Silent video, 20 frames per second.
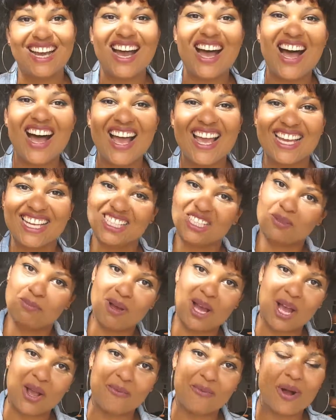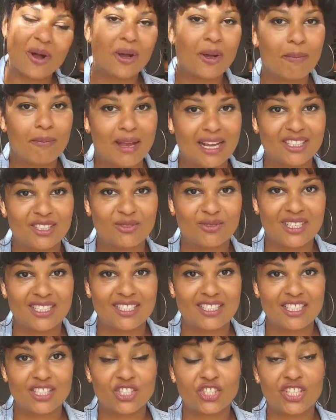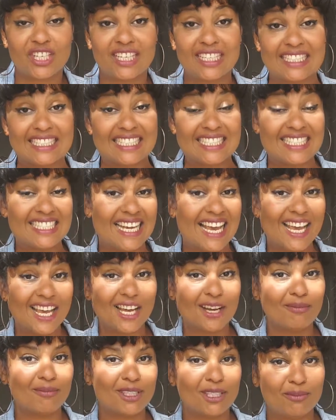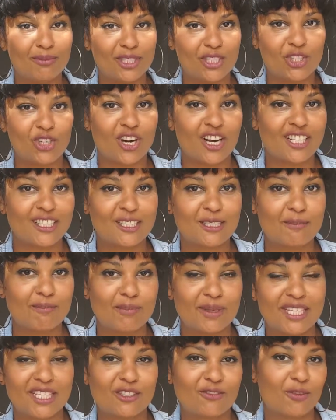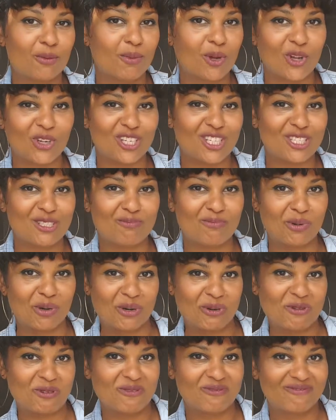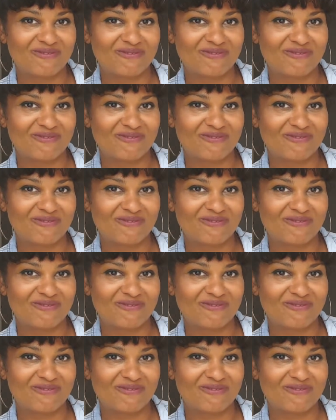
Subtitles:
Hi, it's Maya. Welcome back to Resident Drinker. Today I'm going to be trying some beers from Honest Brew.